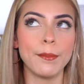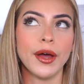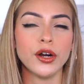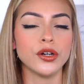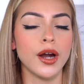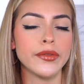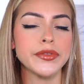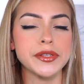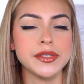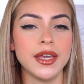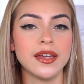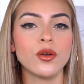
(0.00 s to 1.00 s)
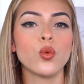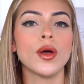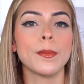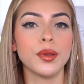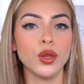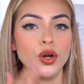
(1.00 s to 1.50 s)
better on the skin
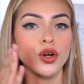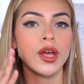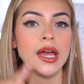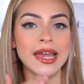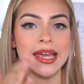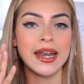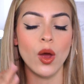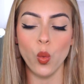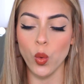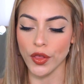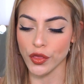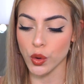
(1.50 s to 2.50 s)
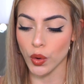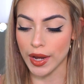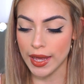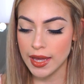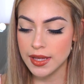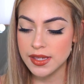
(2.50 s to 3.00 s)
when blurred in with your
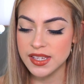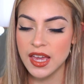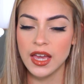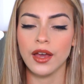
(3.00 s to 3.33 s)
hands.